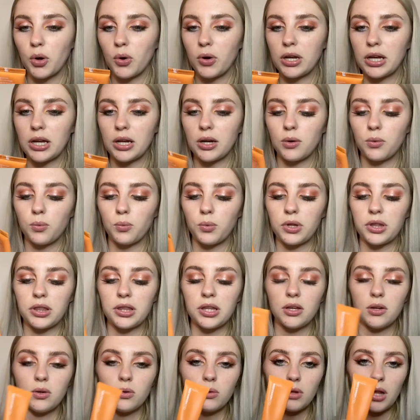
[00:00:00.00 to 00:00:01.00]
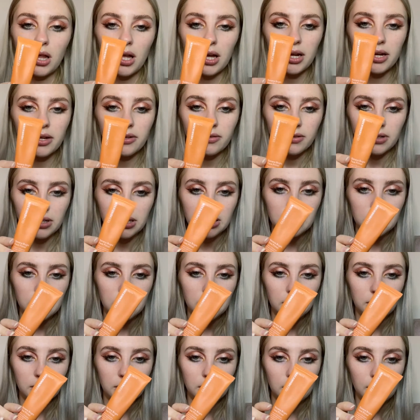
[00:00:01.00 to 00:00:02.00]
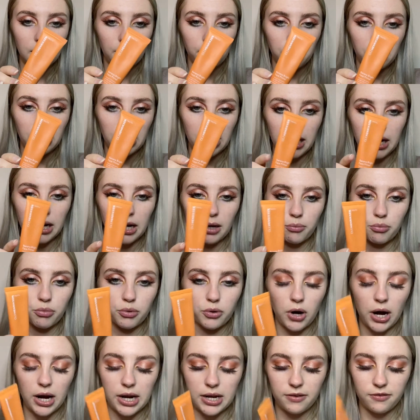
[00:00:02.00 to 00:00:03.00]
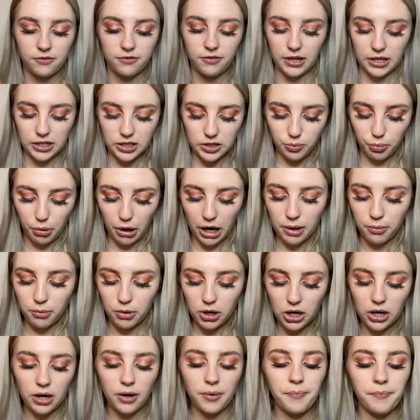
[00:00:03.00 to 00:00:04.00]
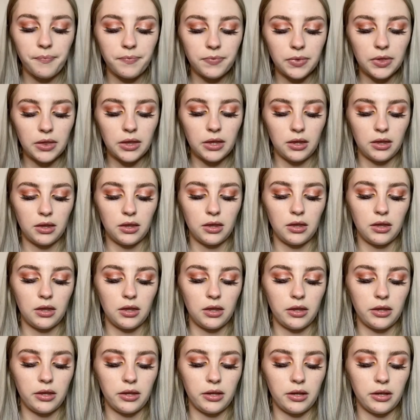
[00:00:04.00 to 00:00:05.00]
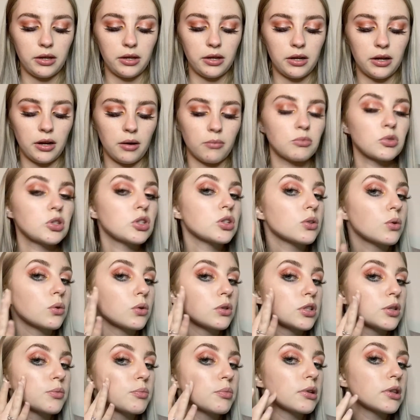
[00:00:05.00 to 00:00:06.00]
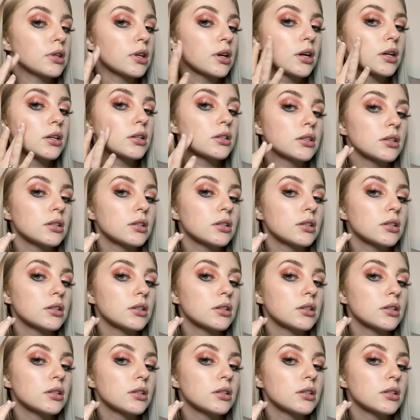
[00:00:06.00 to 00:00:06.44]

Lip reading: in with the Olehenrikson Banana Bright Face Primer, and I'm just going to put that